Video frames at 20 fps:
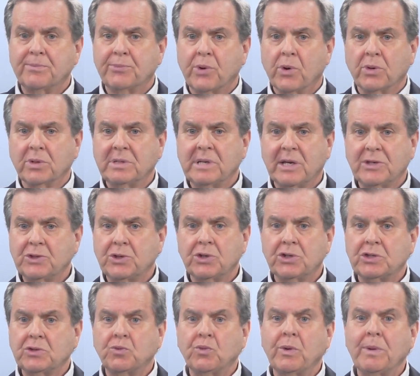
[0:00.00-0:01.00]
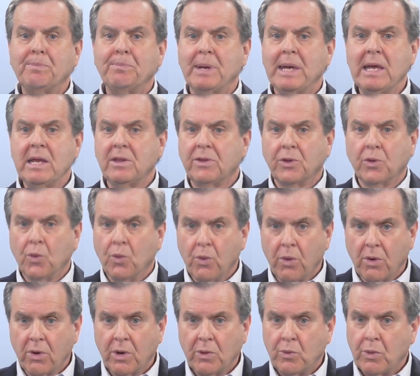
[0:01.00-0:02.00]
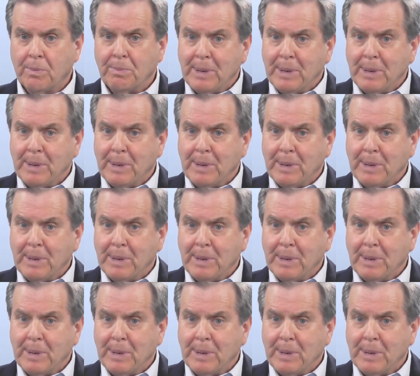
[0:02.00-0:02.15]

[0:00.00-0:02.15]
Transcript: and protesters repeat the word.